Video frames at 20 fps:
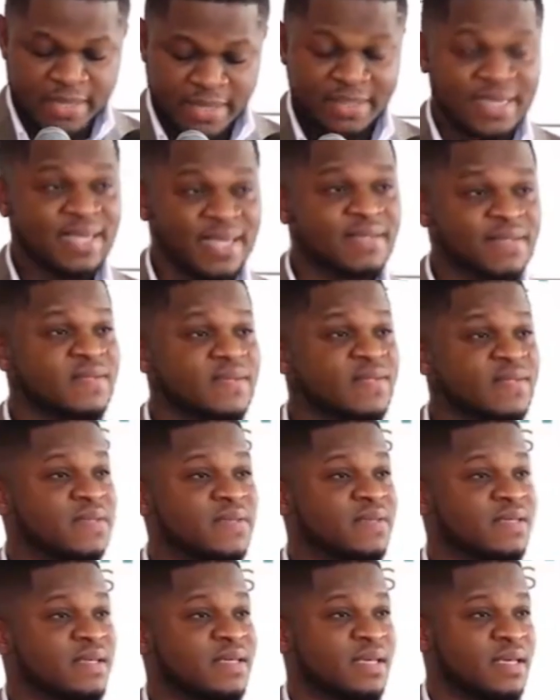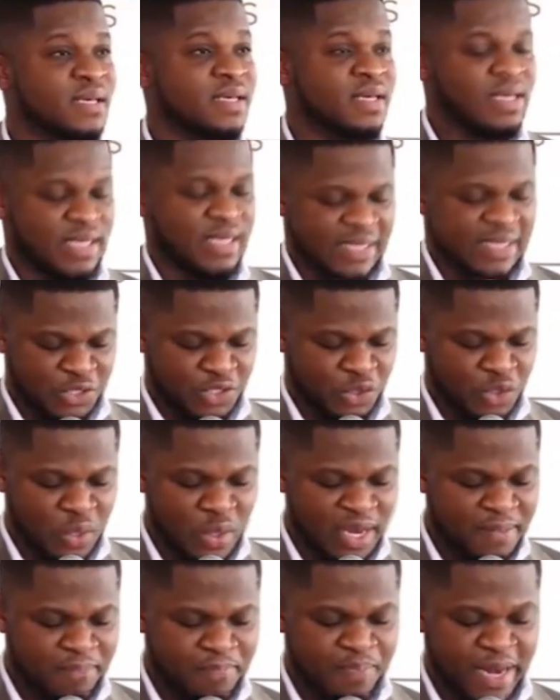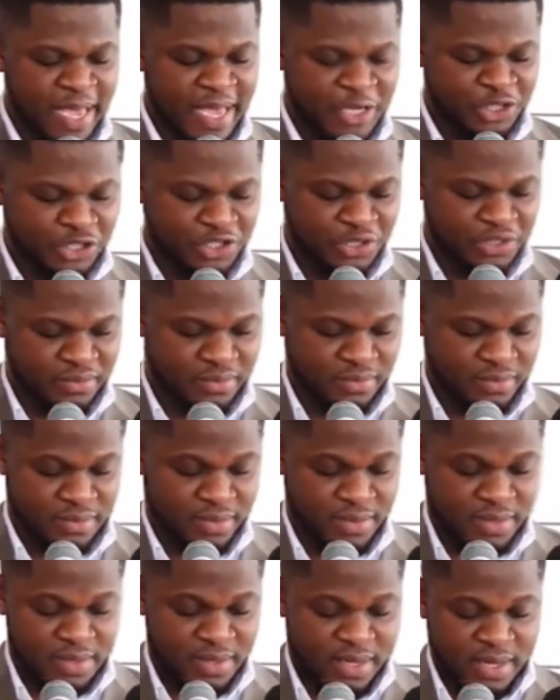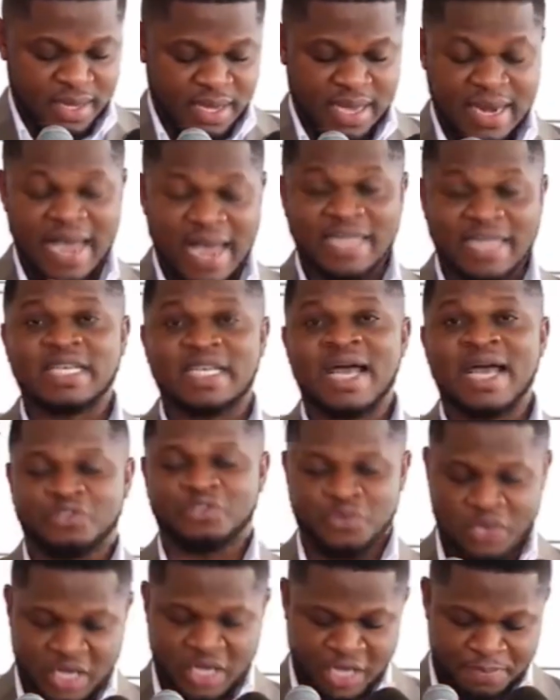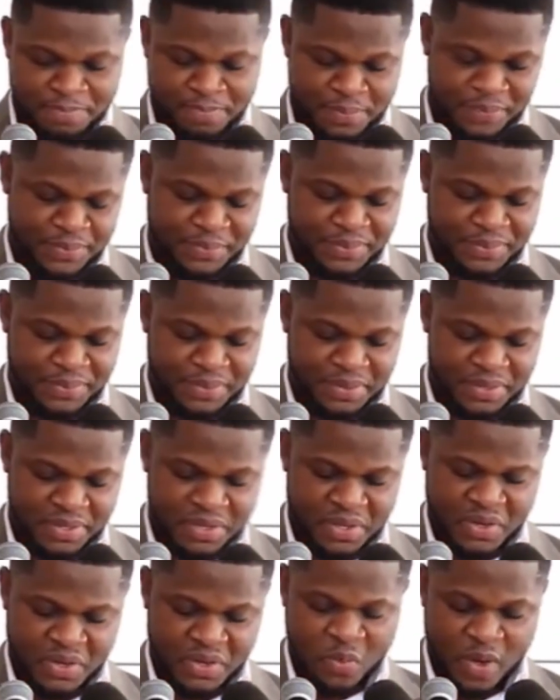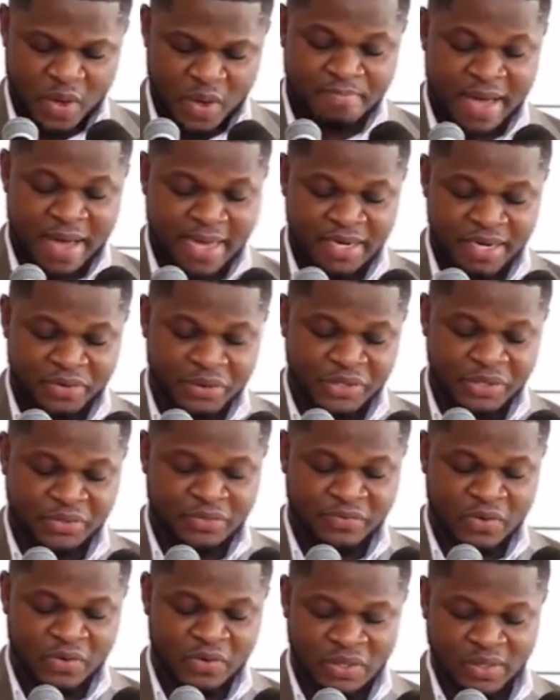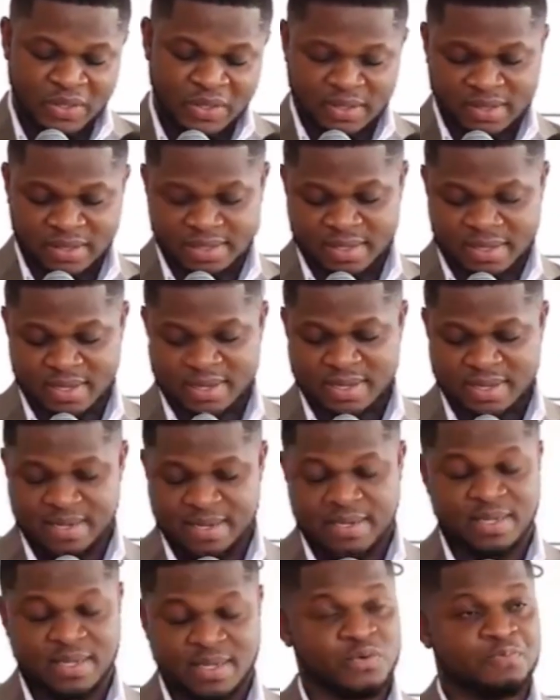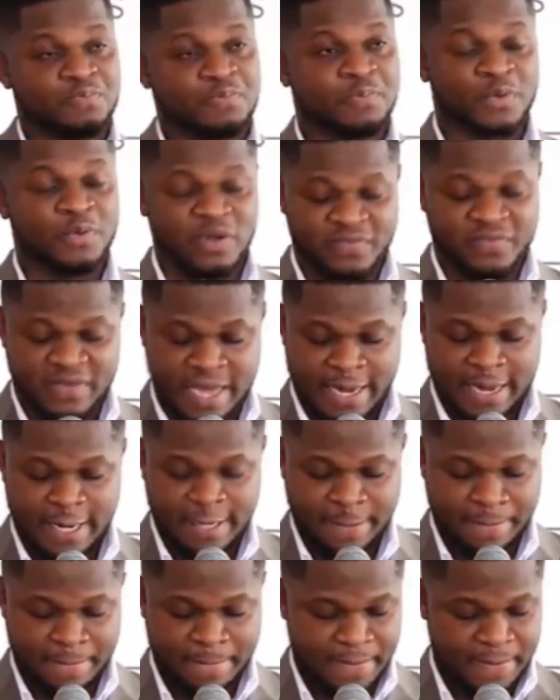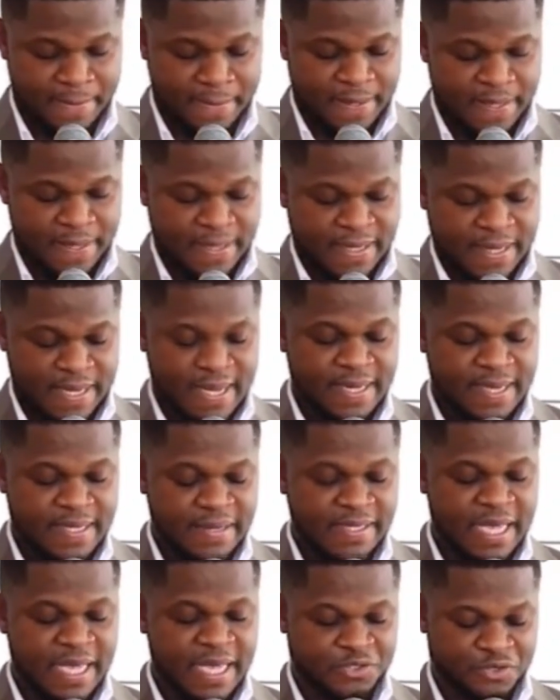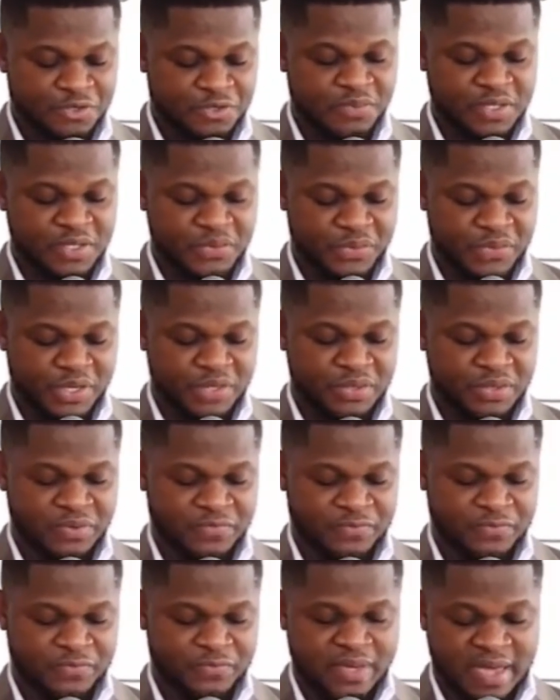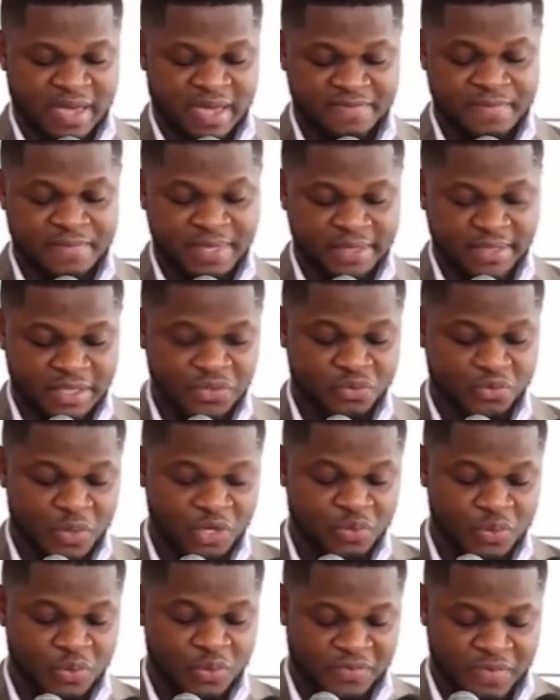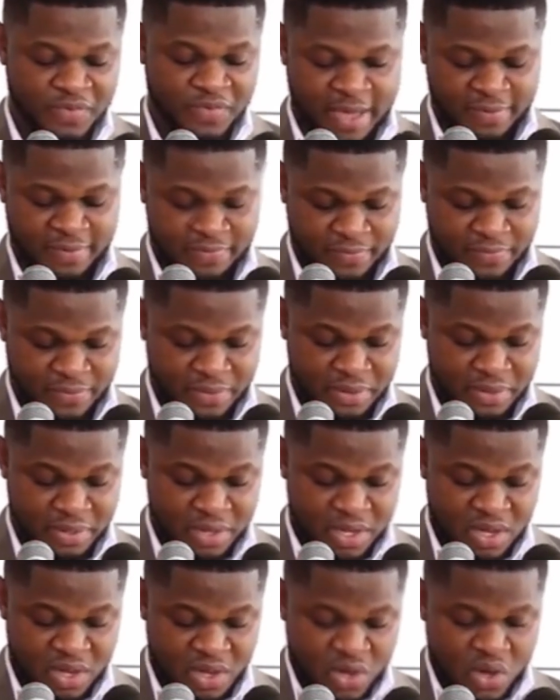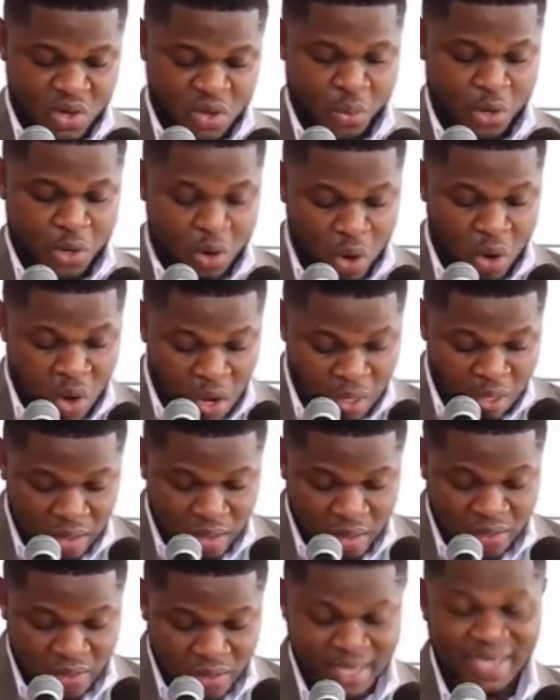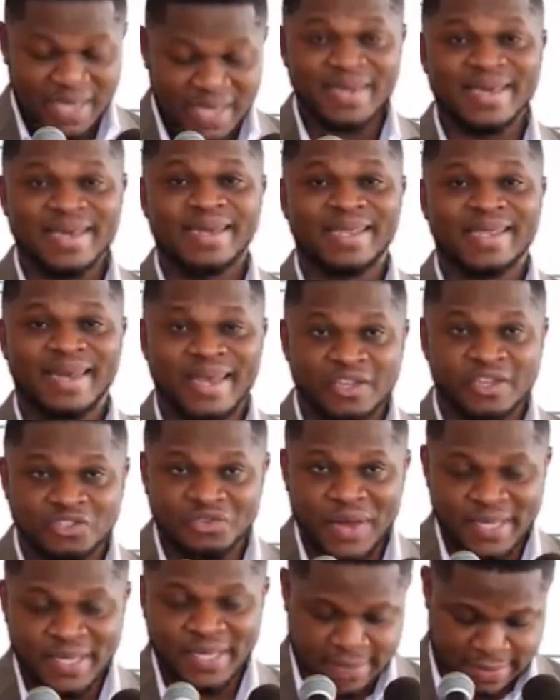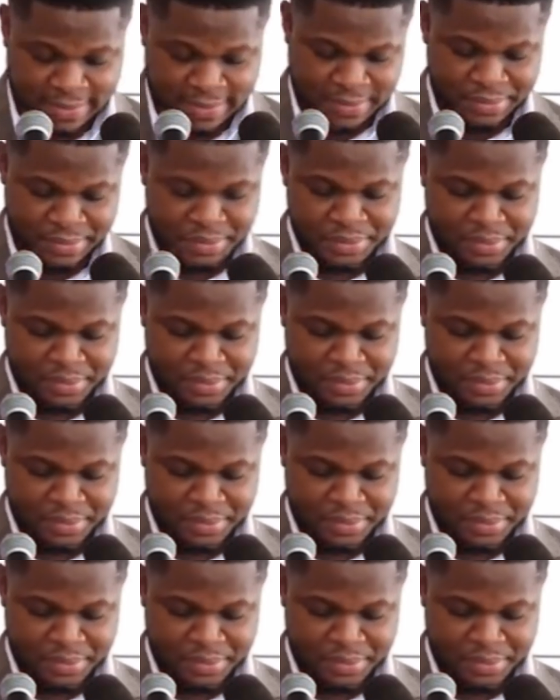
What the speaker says: This is a solemn pledge and our charge to keep when, by the grace of God and the good people of Ghana, the NDC assumes the reins of government in 2025. We call on the Ghanaian electorates